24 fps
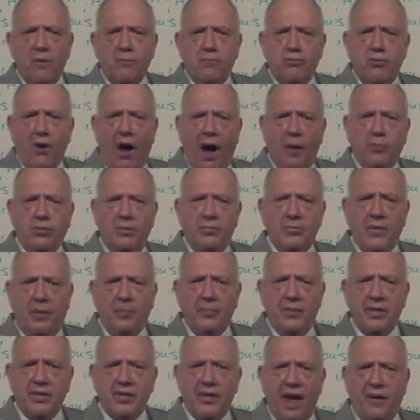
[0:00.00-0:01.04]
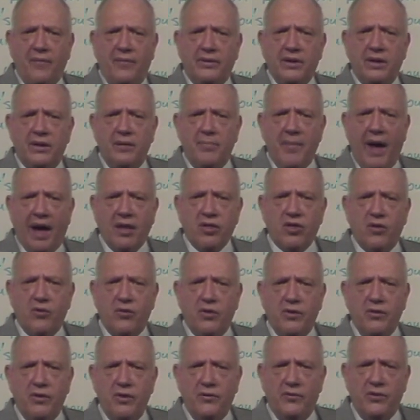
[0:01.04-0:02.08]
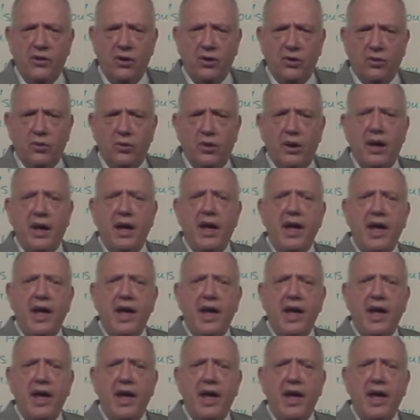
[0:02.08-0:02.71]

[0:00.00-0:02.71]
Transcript: problem number 7 in the mastery review